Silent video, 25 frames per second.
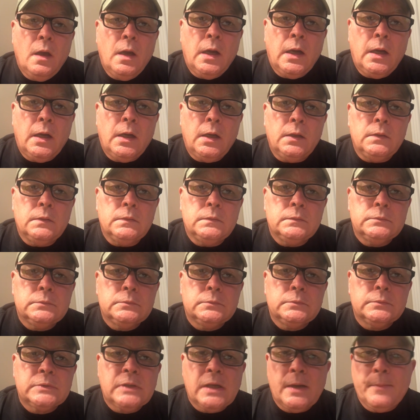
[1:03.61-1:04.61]
Uh,
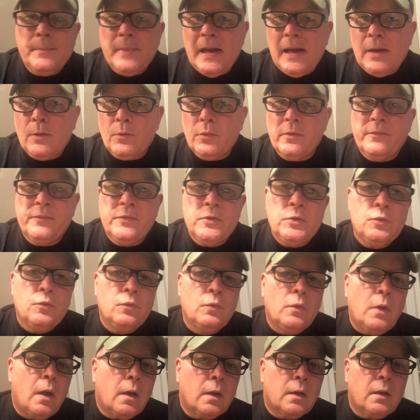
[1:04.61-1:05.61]
come back with a
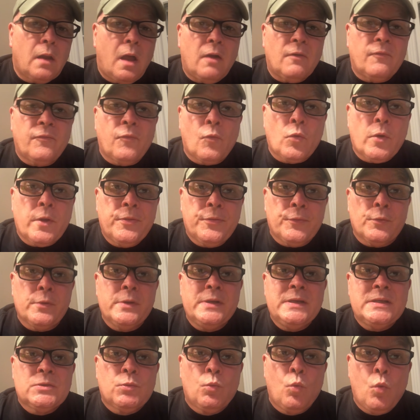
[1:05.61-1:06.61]
few uh, Glock
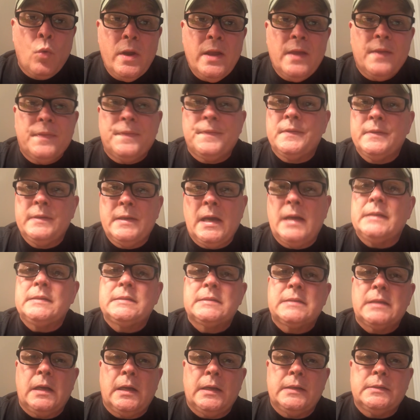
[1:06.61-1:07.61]
43s with
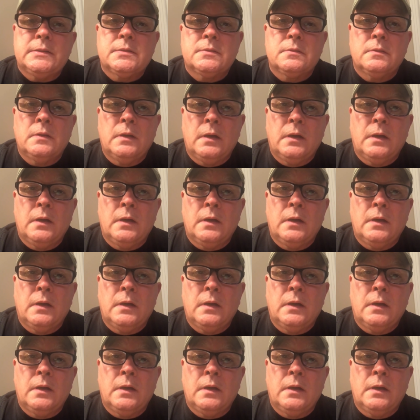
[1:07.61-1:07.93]
night sights.